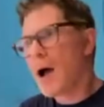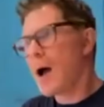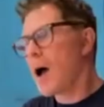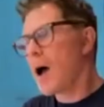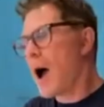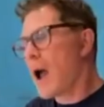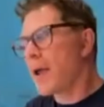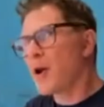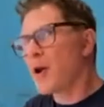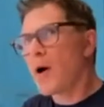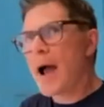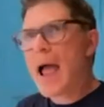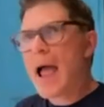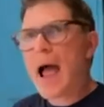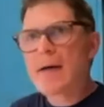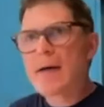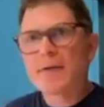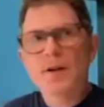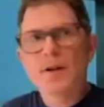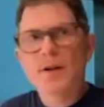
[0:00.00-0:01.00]
you know, I
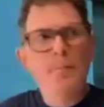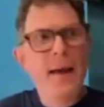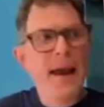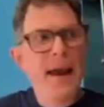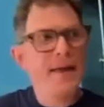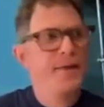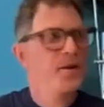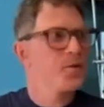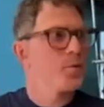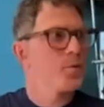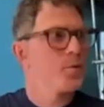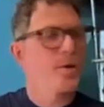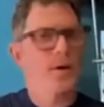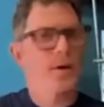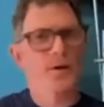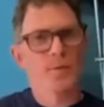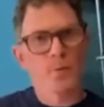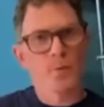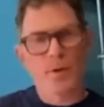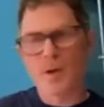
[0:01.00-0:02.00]
haven't made this
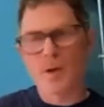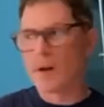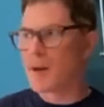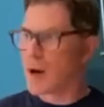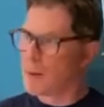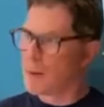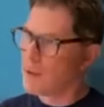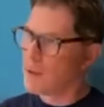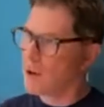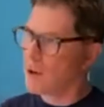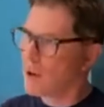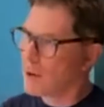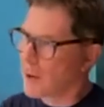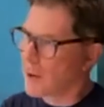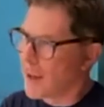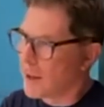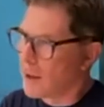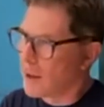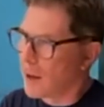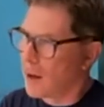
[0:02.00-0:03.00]
with a nut milk
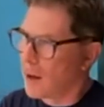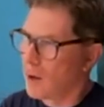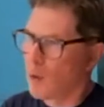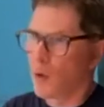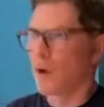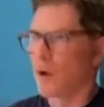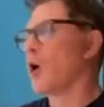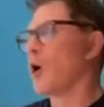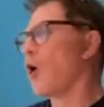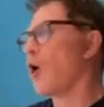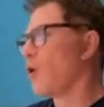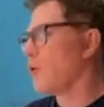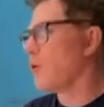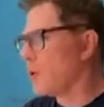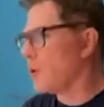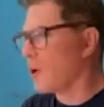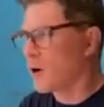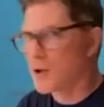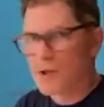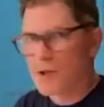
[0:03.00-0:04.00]
like or an oat
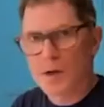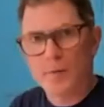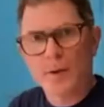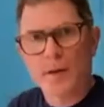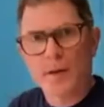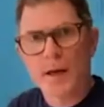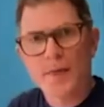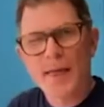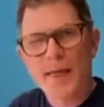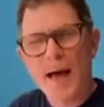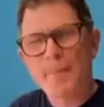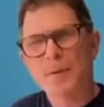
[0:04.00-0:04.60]
milk or something like that,